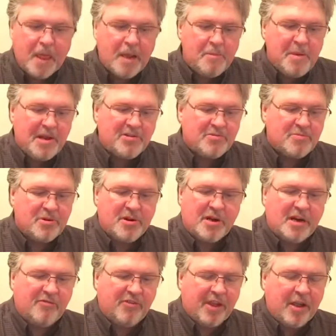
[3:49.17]
I made some
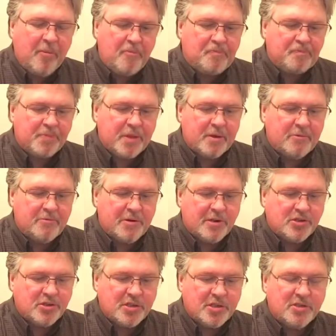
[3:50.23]
coffee,
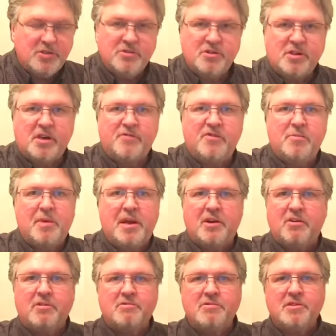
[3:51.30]
which a new coffee
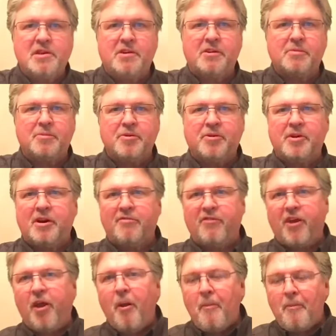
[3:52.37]
maker, terrible coffee.